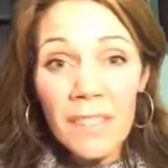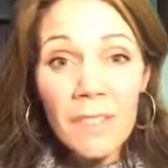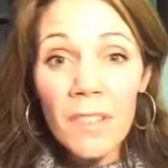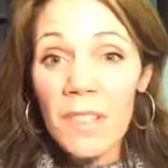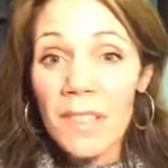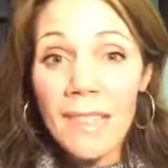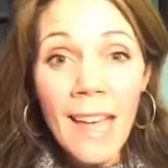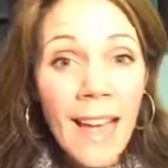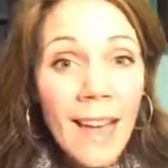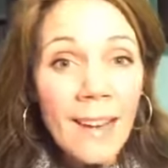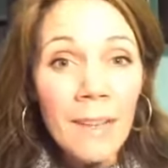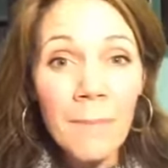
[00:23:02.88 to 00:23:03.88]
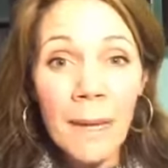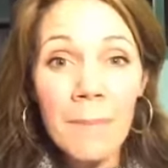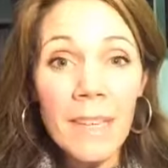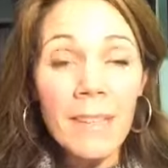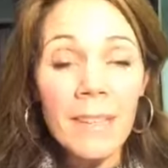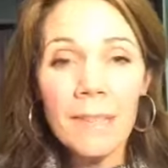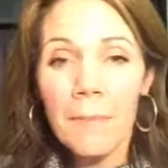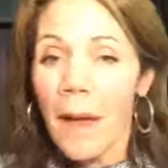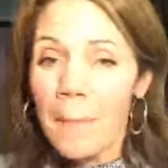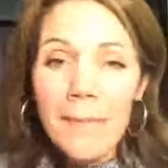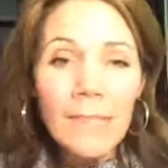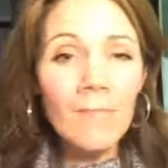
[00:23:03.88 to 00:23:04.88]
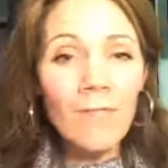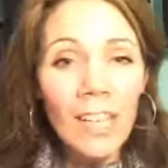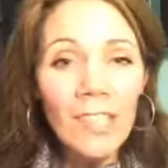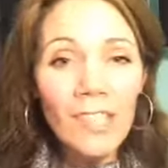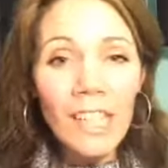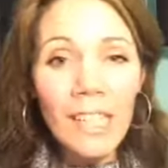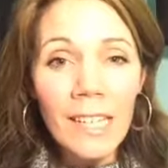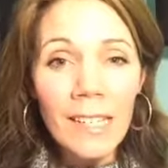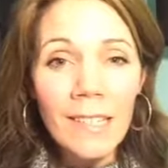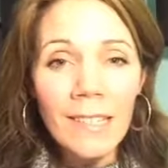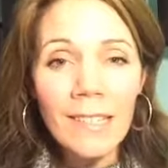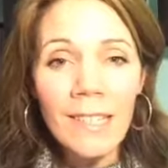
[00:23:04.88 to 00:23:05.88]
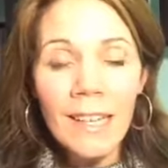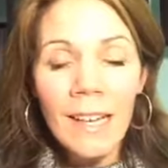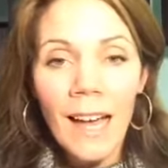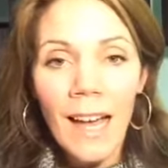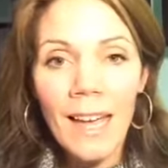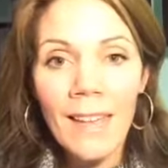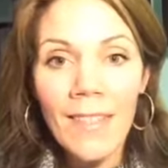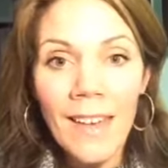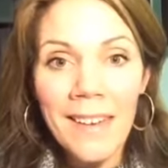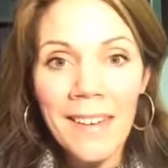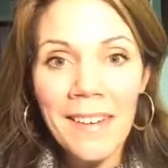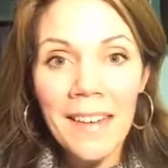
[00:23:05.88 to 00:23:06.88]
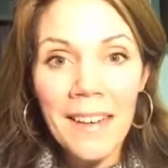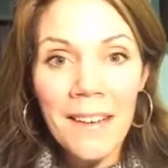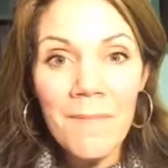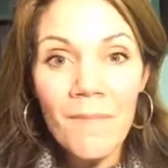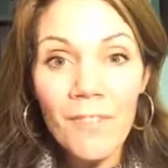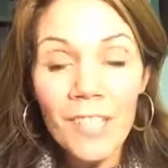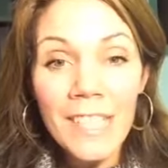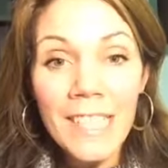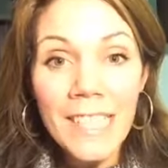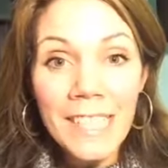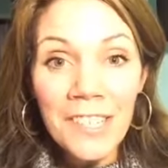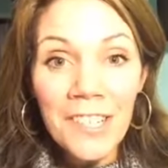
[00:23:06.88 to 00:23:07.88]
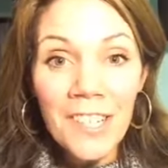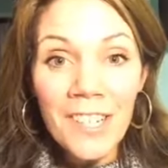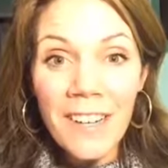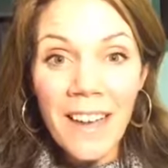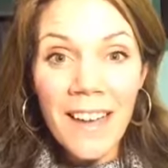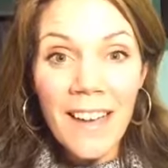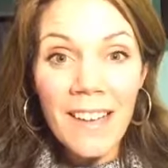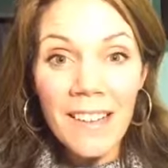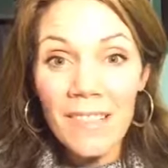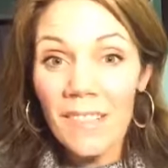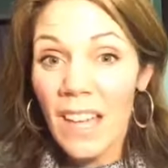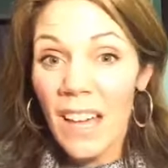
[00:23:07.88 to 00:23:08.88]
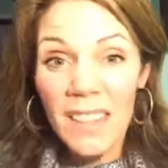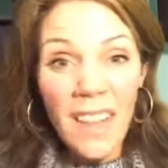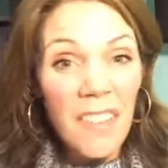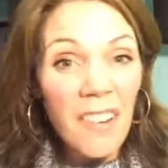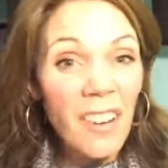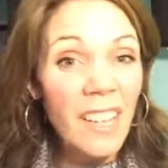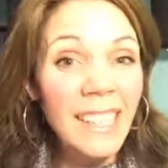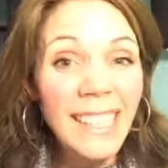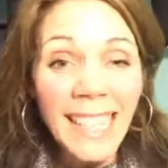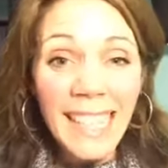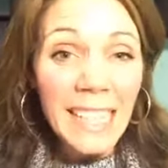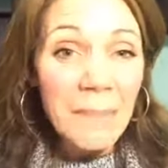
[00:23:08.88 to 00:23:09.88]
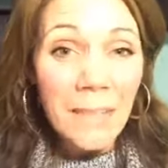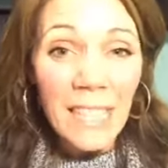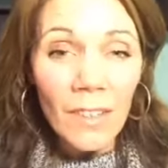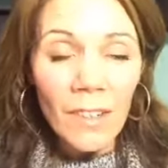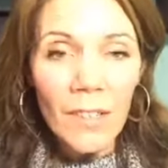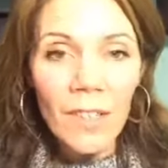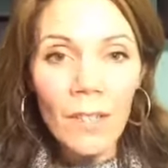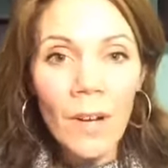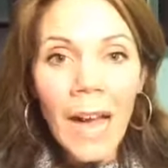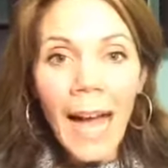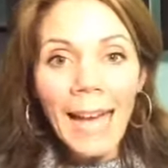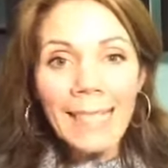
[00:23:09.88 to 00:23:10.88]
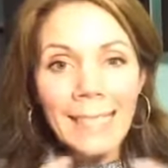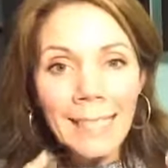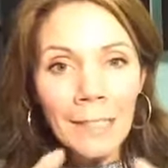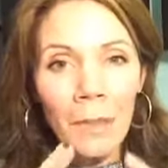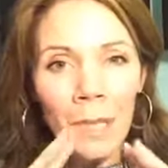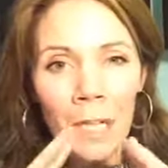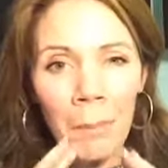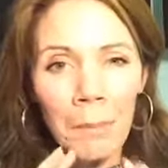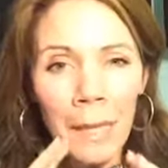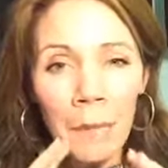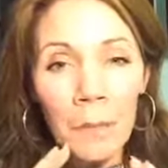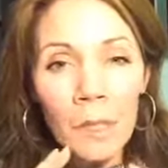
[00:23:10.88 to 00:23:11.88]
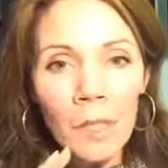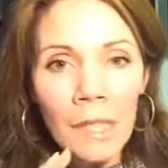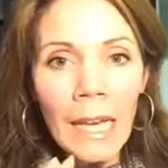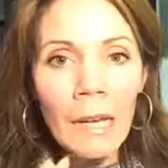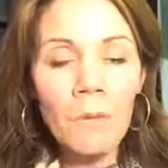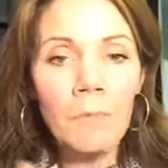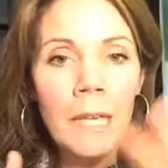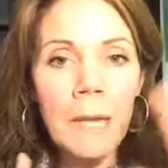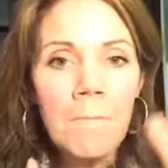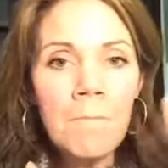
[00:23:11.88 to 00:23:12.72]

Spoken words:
little snack, might be some hummus and veggies. And then for dinner, another clean meal. So ideally what your plate would look like would be,